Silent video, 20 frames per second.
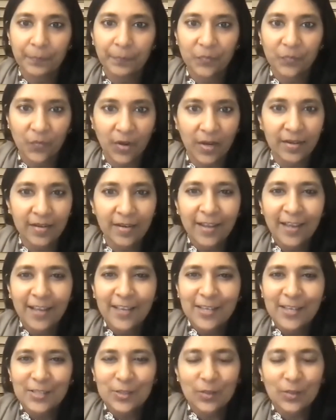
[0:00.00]
Right.
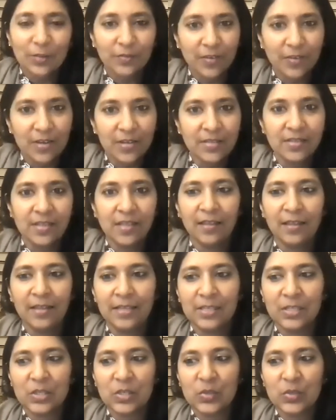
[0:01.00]
So the first thing
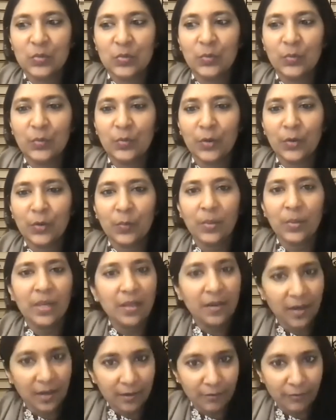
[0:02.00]
is to, be
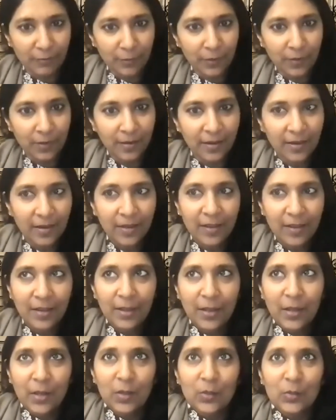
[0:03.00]
grateful,
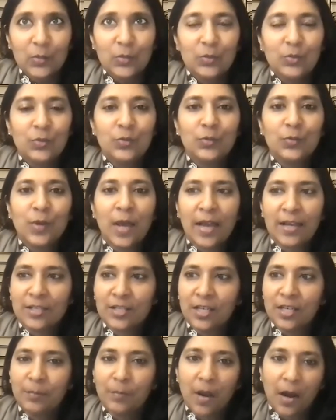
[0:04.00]
to
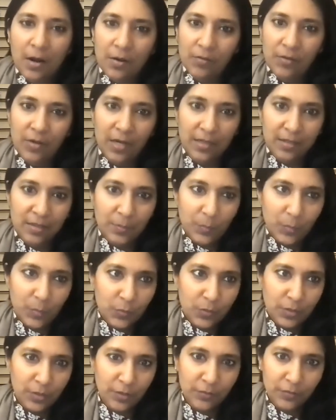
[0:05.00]
actually marvel at the
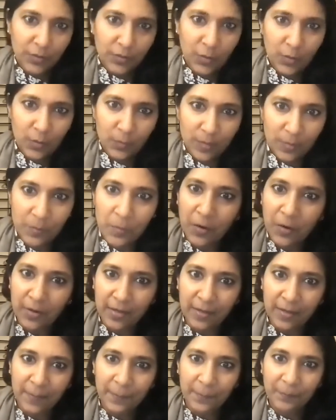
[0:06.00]
beauty of the human
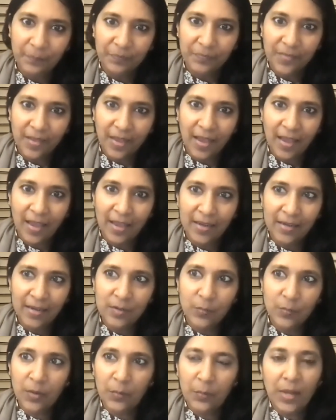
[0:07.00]
body. And
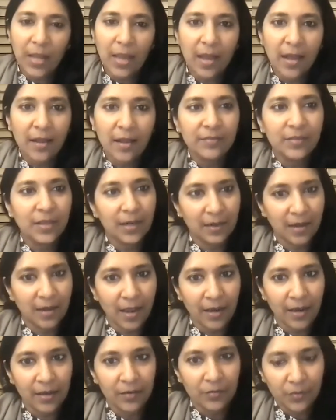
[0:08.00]
when we have that
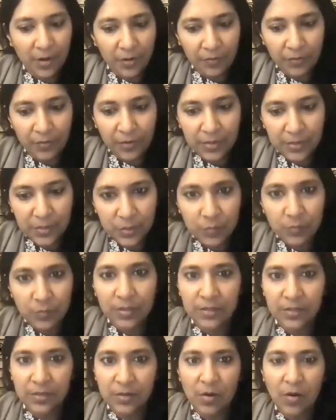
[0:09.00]
kind of reverence
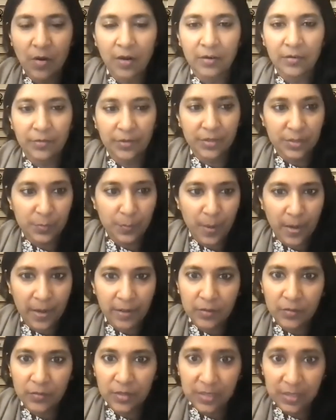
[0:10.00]
towards God,
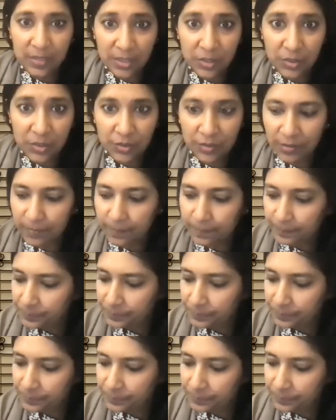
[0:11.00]
respect to the teacher